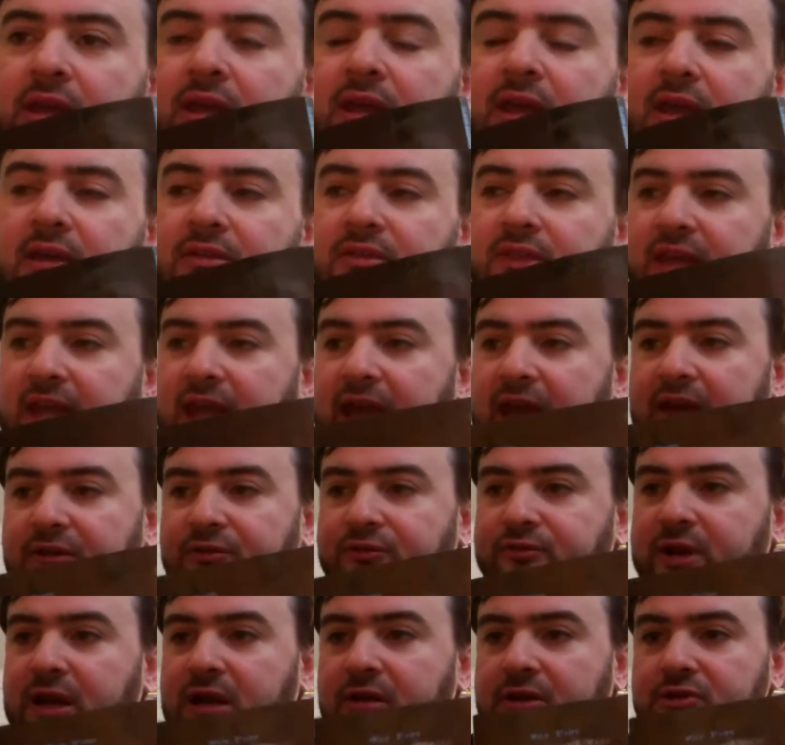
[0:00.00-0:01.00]
and they have
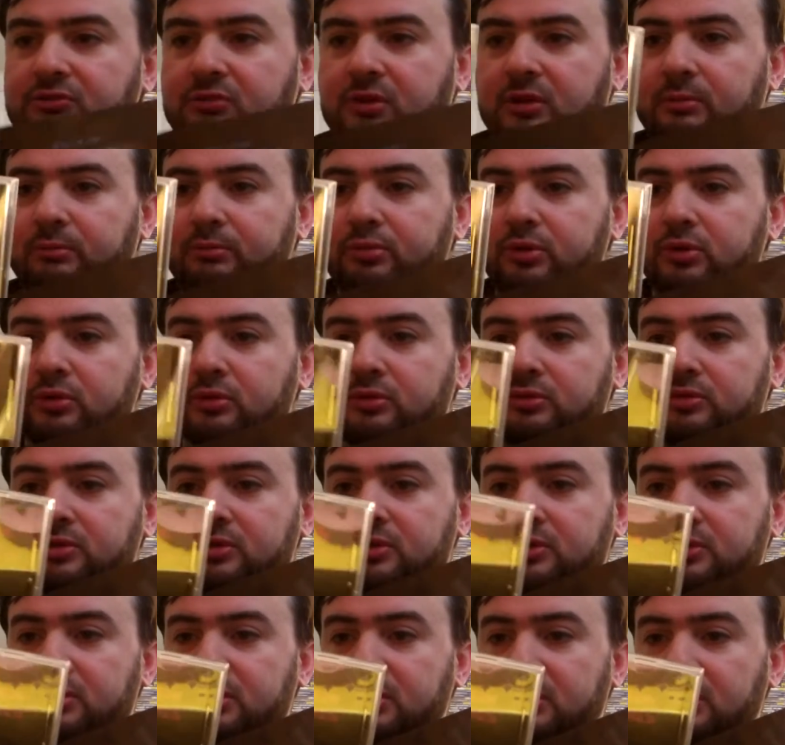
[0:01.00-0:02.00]
Fairies Wear
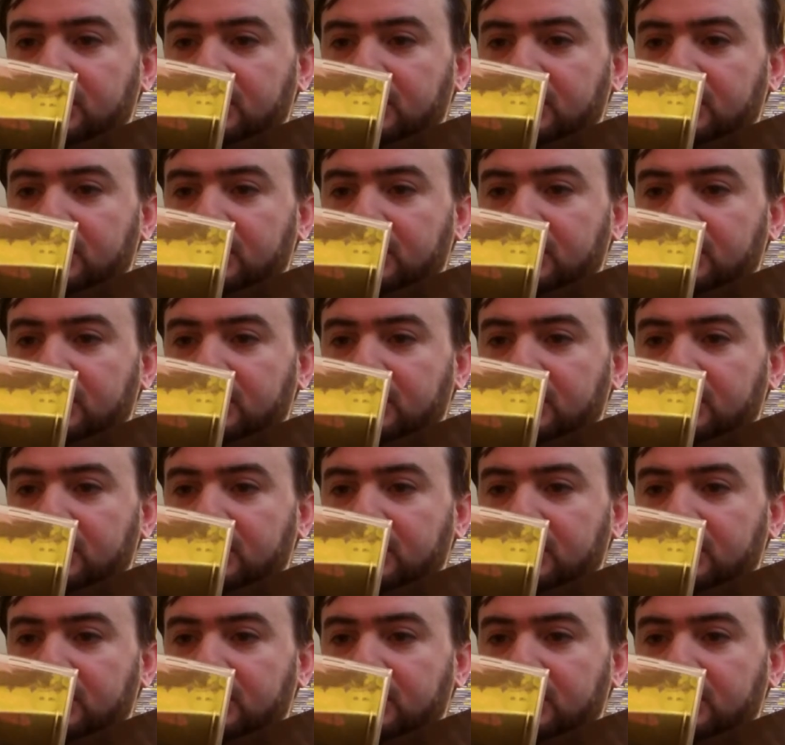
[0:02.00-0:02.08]
Boots